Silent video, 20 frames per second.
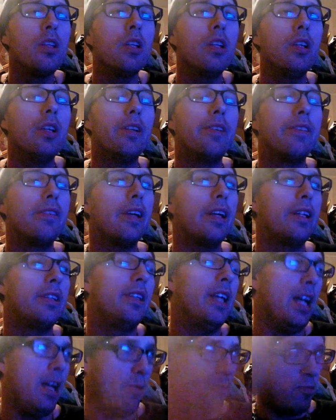It's like
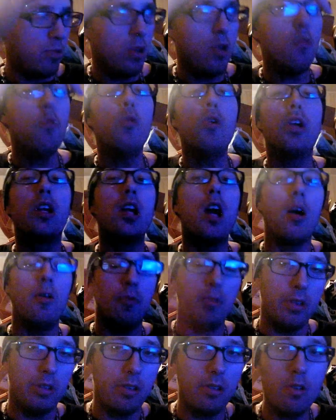that. We we come
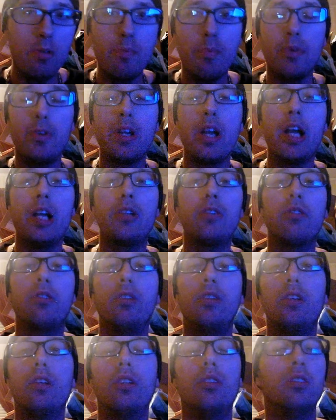with supernatural and
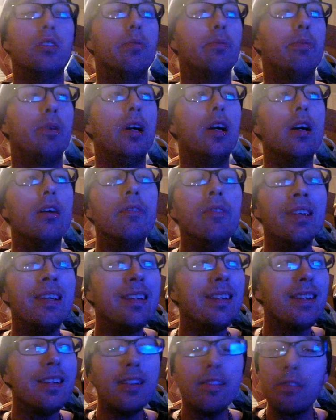all the above.
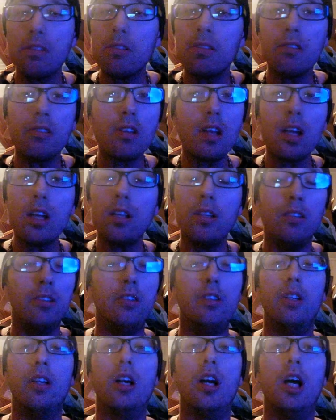That's a sign, you
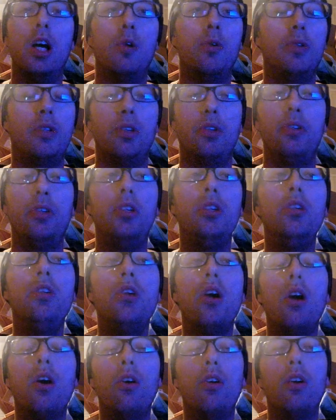know, dude. You
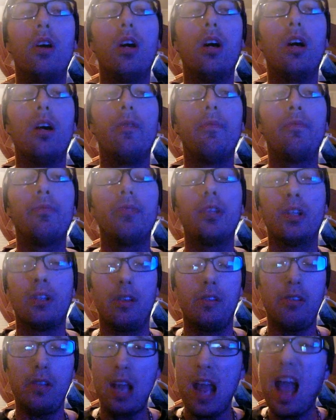know,
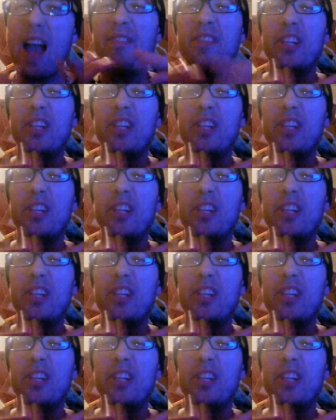because you have your